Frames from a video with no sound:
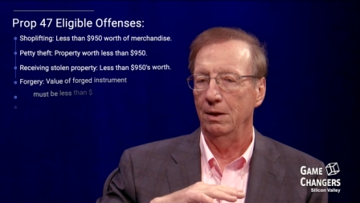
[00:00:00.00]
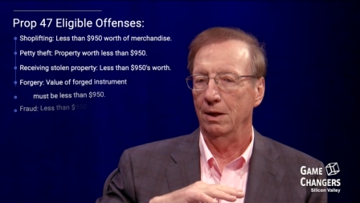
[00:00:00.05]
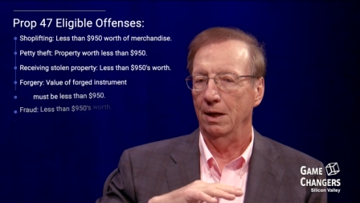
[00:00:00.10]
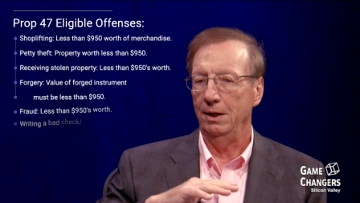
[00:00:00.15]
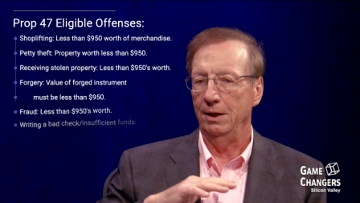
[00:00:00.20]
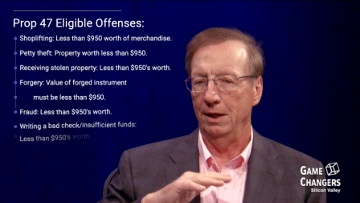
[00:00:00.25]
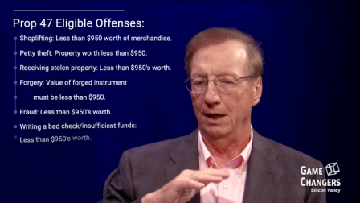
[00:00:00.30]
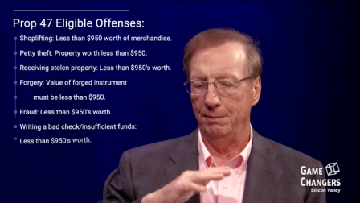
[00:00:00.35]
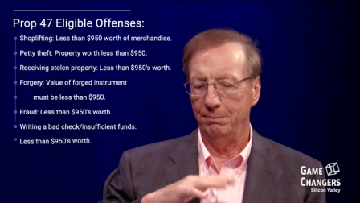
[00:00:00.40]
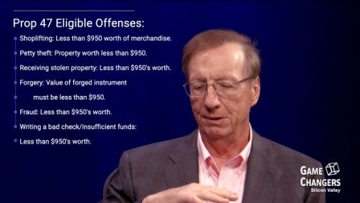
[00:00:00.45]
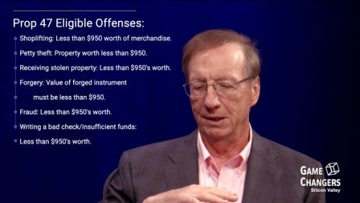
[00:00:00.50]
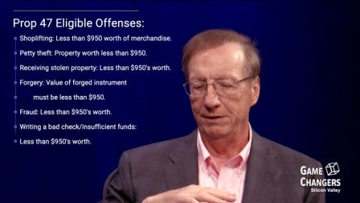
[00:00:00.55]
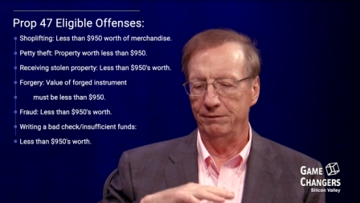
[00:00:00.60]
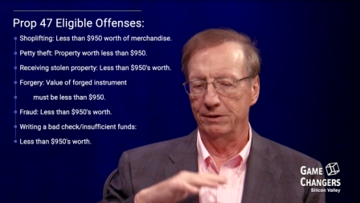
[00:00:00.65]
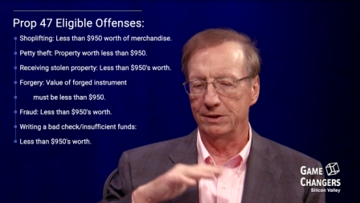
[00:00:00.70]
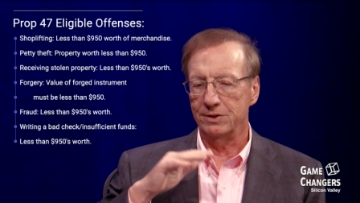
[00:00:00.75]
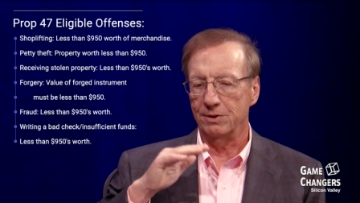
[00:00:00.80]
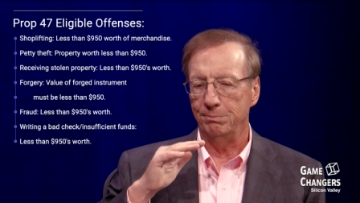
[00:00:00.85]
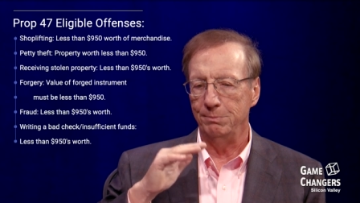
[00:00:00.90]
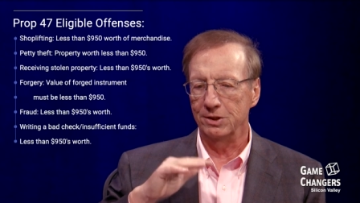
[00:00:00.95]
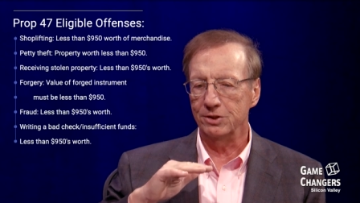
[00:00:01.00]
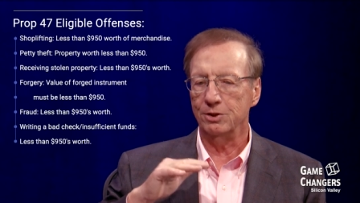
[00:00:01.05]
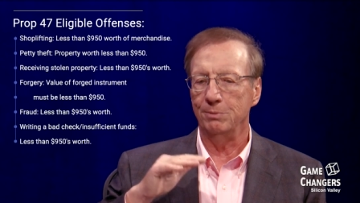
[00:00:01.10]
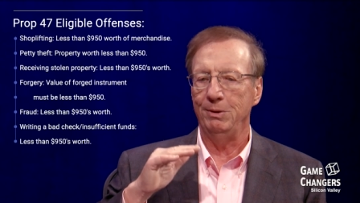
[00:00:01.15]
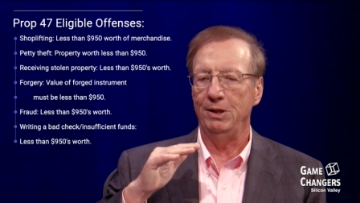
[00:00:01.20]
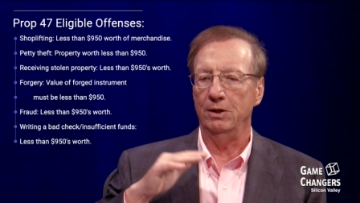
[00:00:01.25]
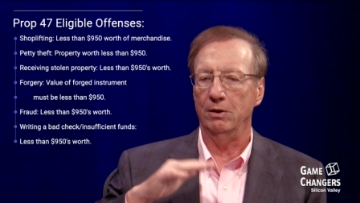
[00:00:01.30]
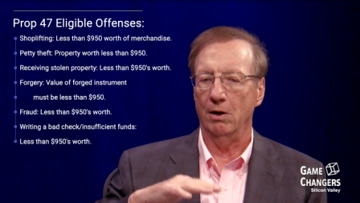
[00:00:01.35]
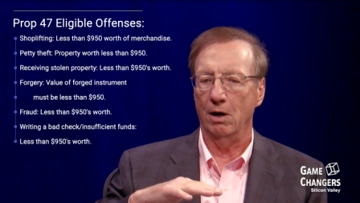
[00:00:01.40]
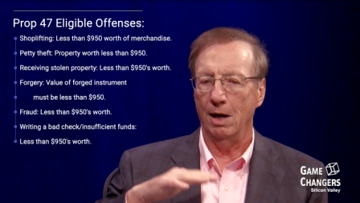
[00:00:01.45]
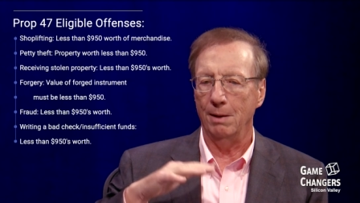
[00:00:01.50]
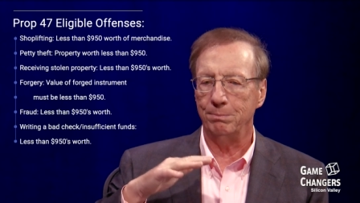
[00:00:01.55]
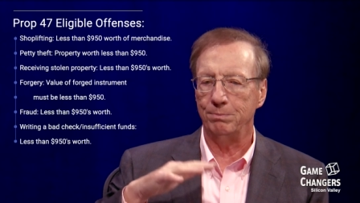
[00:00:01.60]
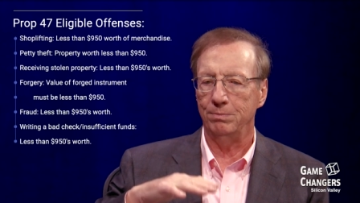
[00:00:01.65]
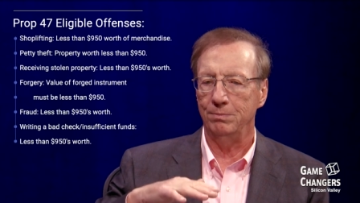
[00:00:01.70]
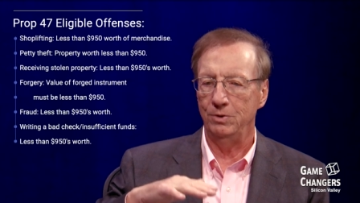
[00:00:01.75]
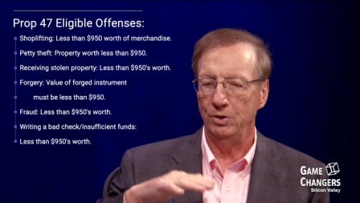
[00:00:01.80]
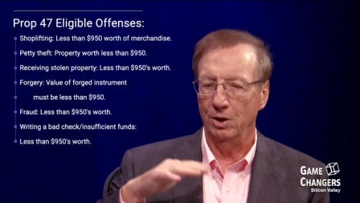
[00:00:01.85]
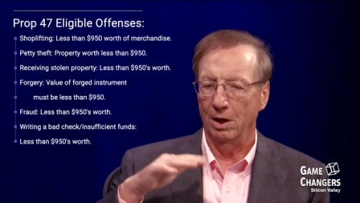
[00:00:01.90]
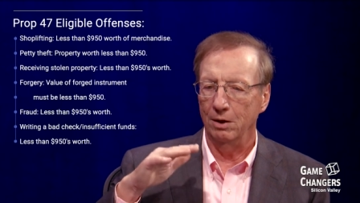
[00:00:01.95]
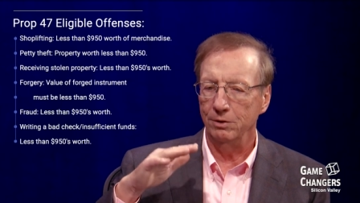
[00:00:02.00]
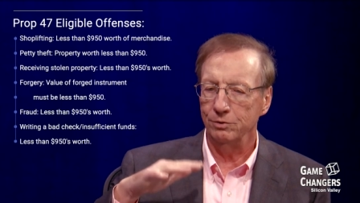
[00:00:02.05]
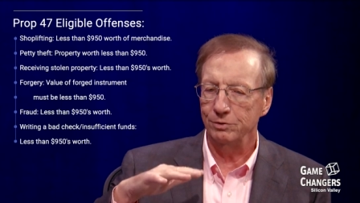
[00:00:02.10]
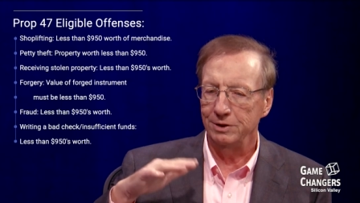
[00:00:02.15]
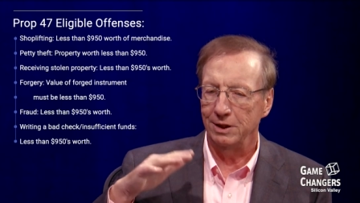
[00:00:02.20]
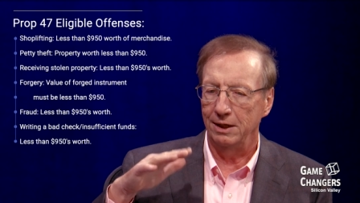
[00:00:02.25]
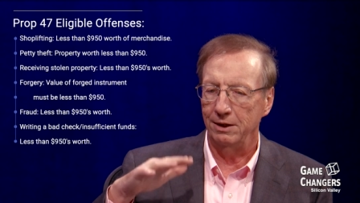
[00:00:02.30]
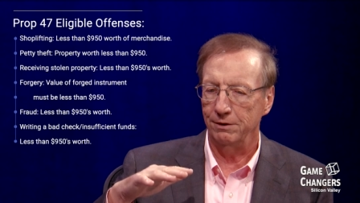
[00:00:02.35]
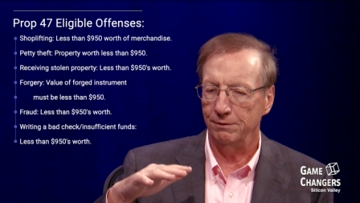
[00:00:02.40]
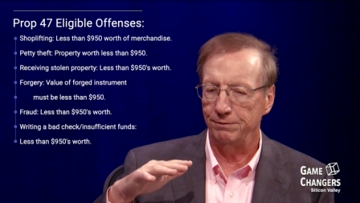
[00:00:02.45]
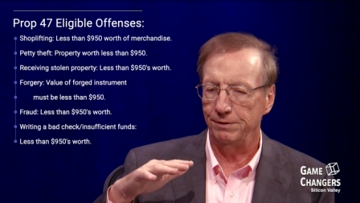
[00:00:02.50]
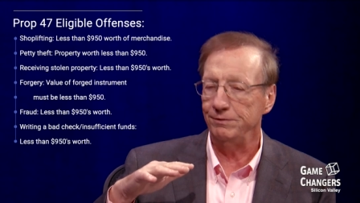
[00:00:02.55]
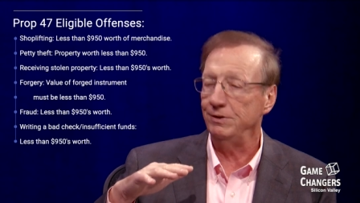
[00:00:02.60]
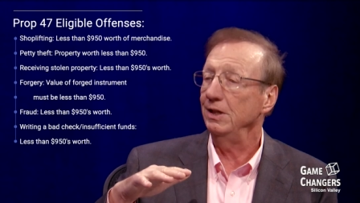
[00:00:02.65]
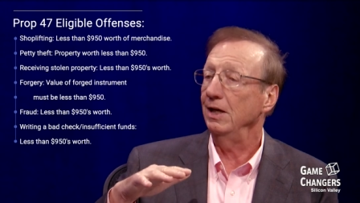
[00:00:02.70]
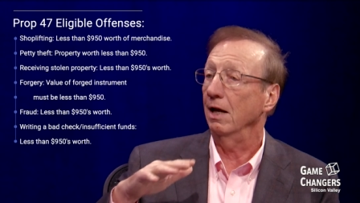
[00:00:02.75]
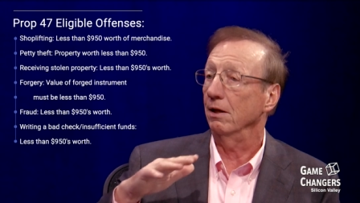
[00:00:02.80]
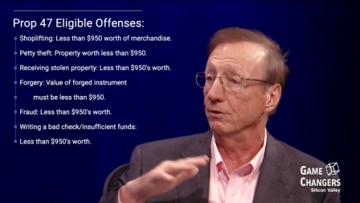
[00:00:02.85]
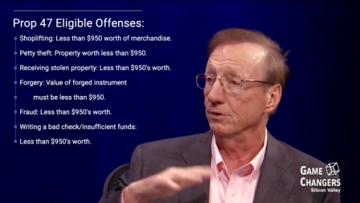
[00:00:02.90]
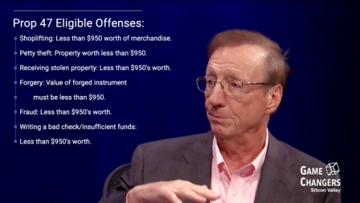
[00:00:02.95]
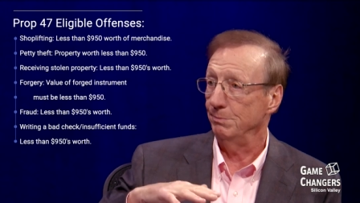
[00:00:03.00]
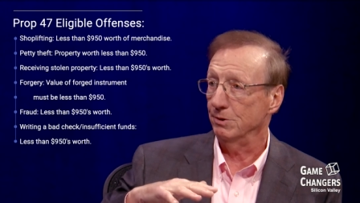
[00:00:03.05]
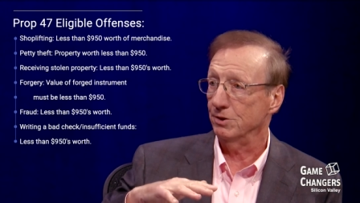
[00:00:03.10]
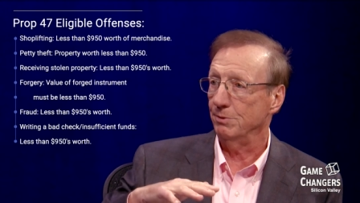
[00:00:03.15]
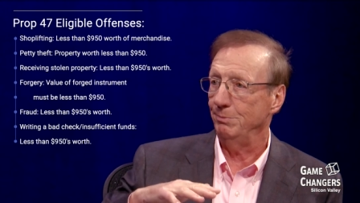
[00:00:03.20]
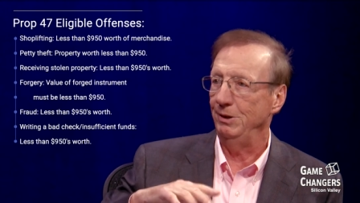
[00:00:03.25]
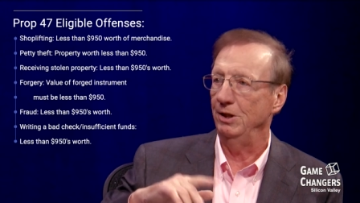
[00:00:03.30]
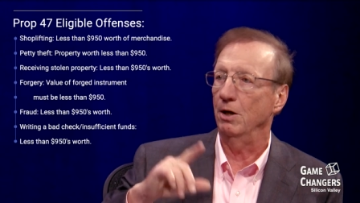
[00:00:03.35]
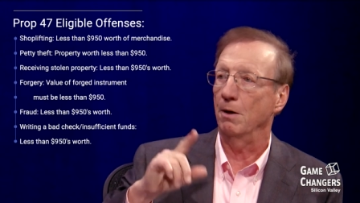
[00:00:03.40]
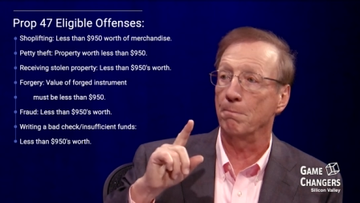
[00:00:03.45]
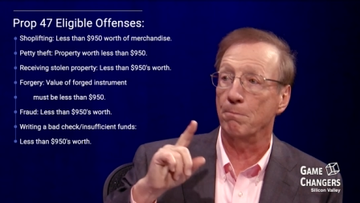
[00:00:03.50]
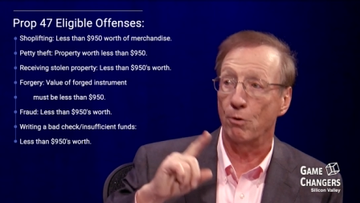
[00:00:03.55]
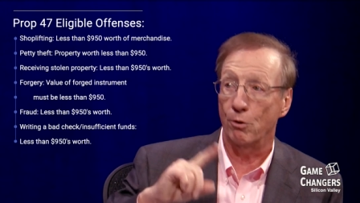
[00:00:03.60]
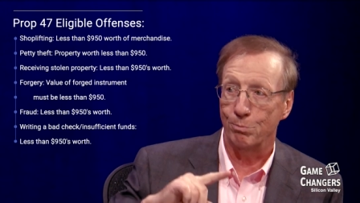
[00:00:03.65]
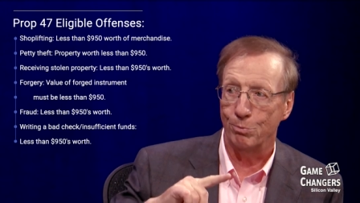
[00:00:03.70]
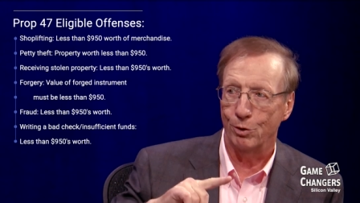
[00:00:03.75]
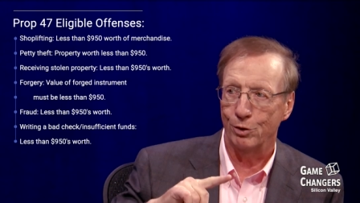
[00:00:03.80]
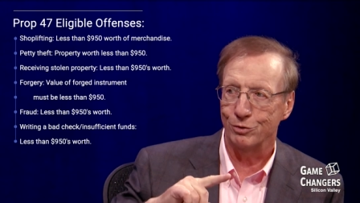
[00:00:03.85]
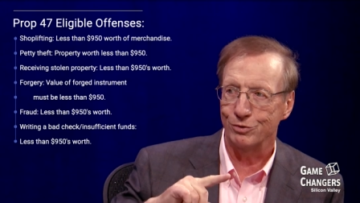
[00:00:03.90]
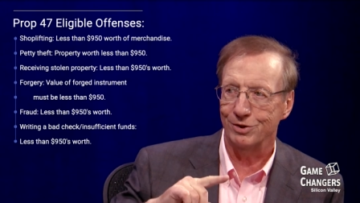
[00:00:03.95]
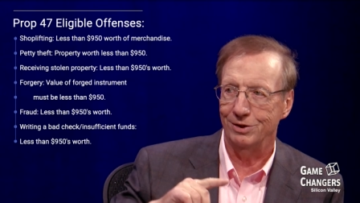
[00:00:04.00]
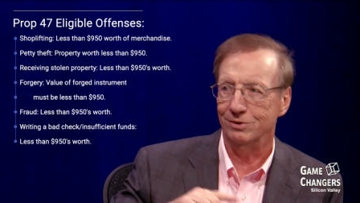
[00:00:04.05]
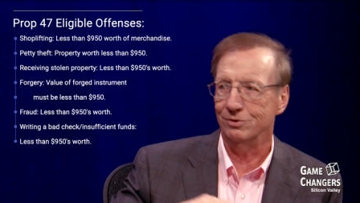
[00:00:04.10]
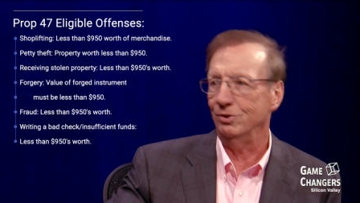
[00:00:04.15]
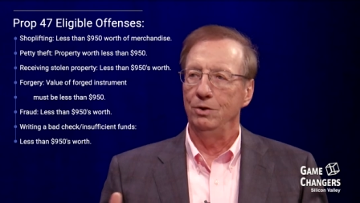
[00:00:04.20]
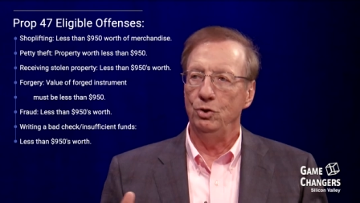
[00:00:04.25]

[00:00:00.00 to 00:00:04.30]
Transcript: I, I believe it's a misdemeanor up under $950 misdemeanor per person.